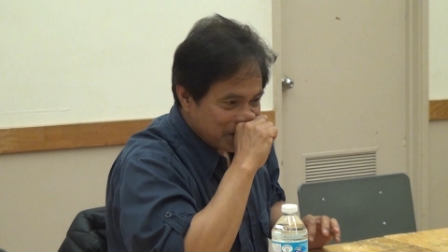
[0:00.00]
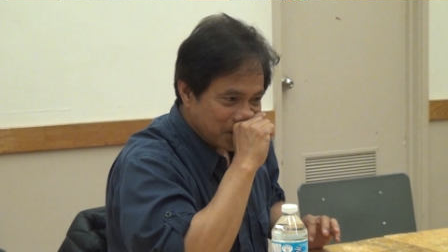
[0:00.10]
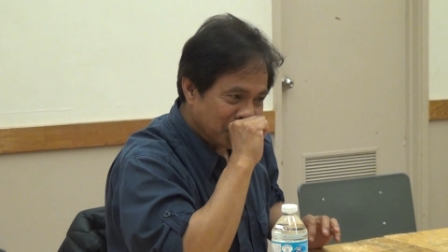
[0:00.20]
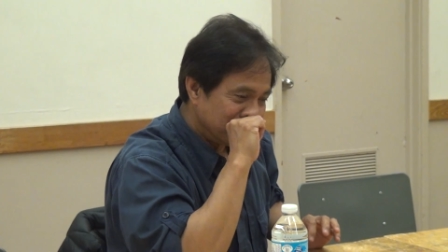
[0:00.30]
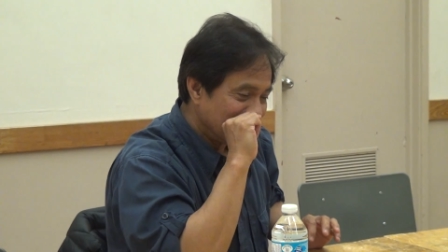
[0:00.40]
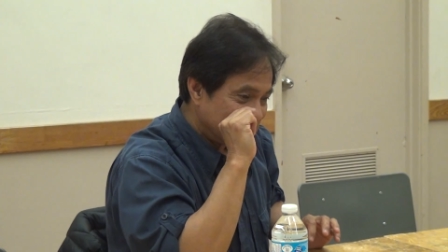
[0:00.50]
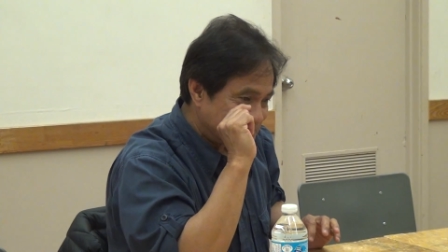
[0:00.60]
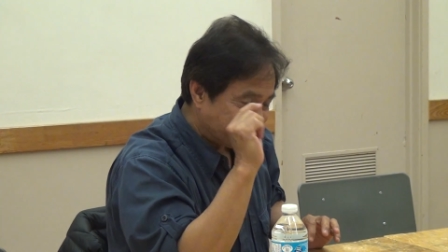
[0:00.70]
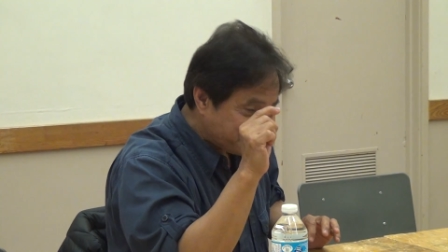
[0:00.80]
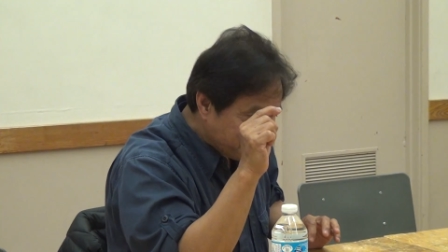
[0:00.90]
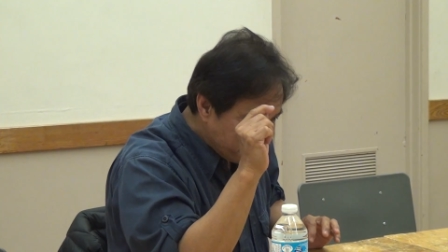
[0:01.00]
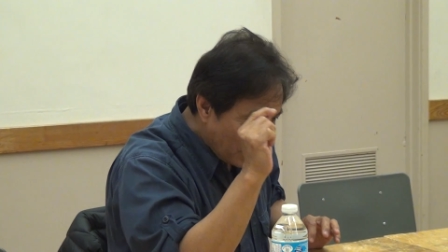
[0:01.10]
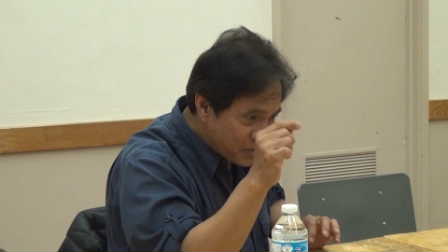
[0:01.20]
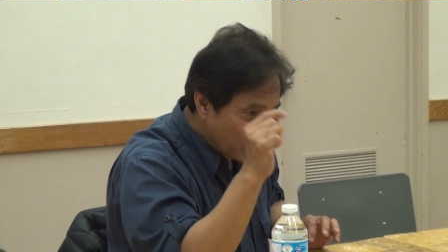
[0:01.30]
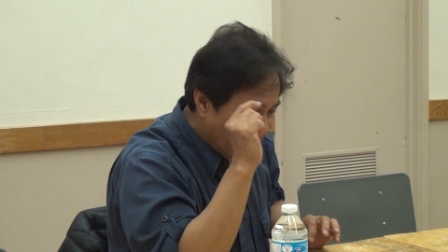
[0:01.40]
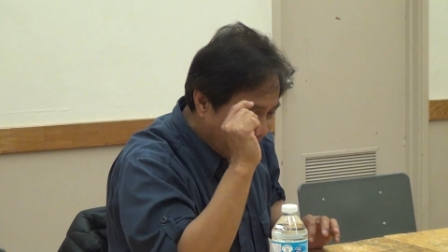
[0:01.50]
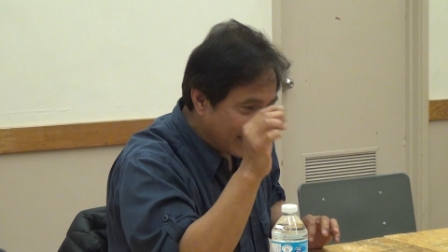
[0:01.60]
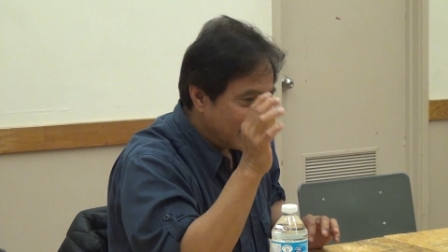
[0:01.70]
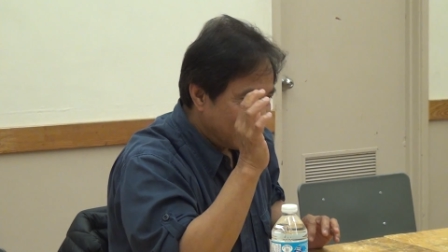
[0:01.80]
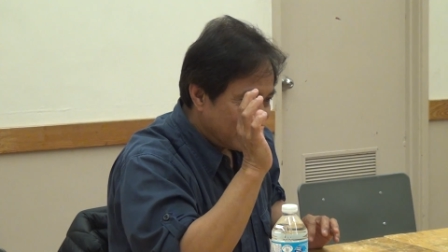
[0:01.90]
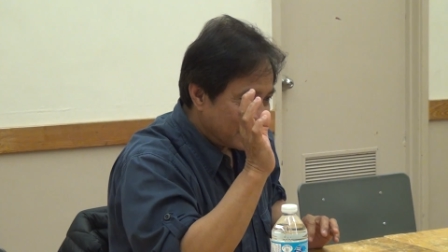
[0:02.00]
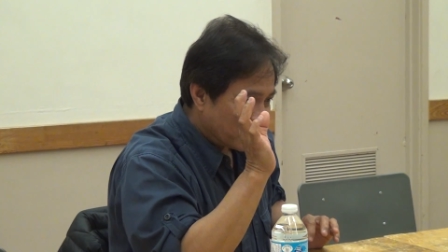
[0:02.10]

So, so again,